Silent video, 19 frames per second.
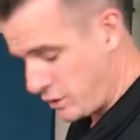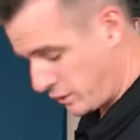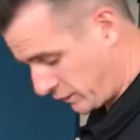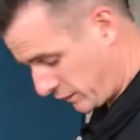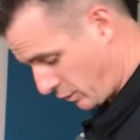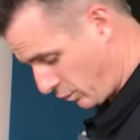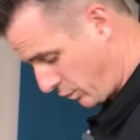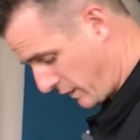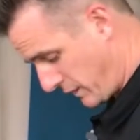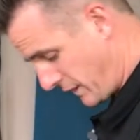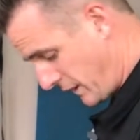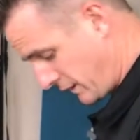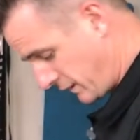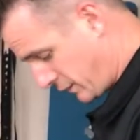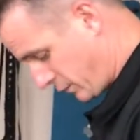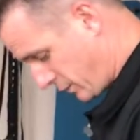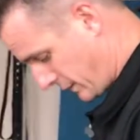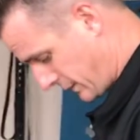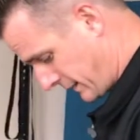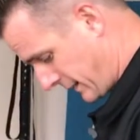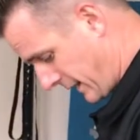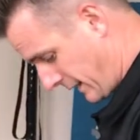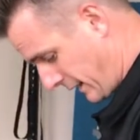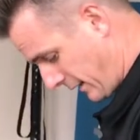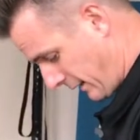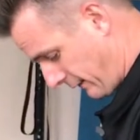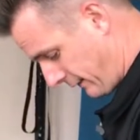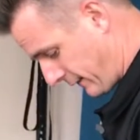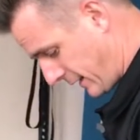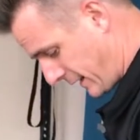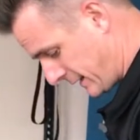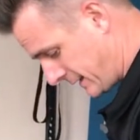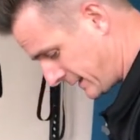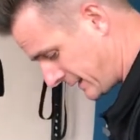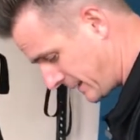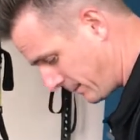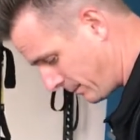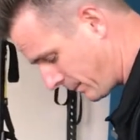So when they do a deadlift,
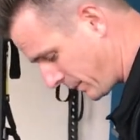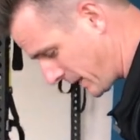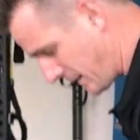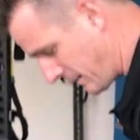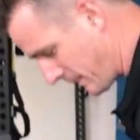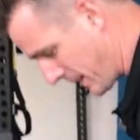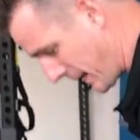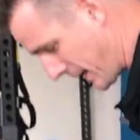it's simply